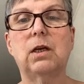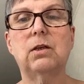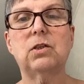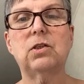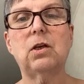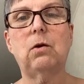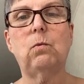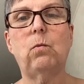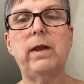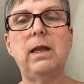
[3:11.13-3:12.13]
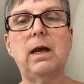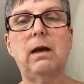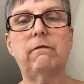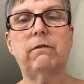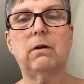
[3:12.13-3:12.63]
So we
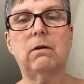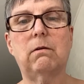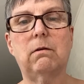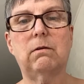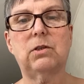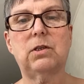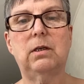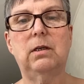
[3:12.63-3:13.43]
have got